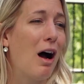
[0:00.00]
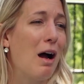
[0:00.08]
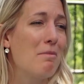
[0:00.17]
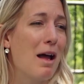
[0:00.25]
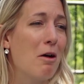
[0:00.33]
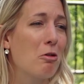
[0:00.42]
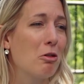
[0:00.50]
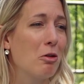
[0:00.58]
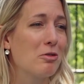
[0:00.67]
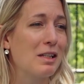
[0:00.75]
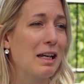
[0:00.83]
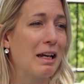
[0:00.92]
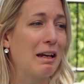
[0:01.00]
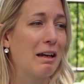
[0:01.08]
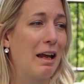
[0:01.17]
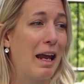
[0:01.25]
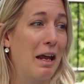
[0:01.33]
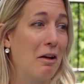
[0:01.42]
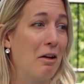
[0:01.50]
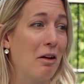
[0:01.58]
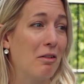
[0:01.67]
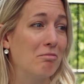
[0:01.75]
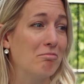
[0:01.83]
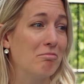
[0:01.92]
I'm now closing in
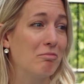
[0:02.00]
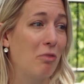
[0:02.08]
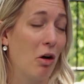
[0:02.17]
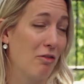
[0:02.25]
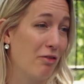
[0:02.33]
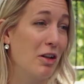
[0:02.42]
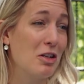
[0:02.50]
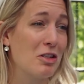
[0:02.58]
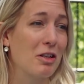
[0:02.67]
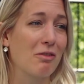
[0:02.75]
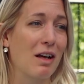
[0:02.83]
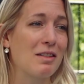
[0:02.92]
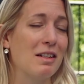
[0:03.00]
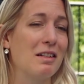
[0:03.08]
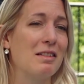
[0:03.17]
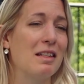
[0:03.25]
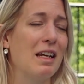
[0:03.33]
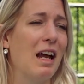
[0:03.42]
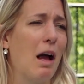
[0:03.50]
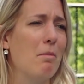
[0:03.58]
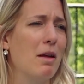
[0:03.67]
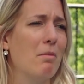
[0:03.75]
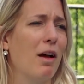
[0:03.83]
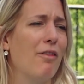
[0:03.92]
on finishing residency. I'm
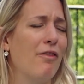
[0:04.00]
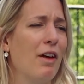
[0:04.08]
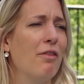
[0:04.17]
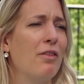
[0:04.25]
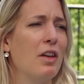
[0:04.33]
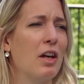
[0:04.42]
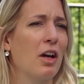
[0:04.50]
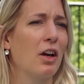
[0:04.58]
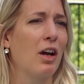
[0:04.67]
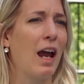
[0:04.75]
in my 5th year,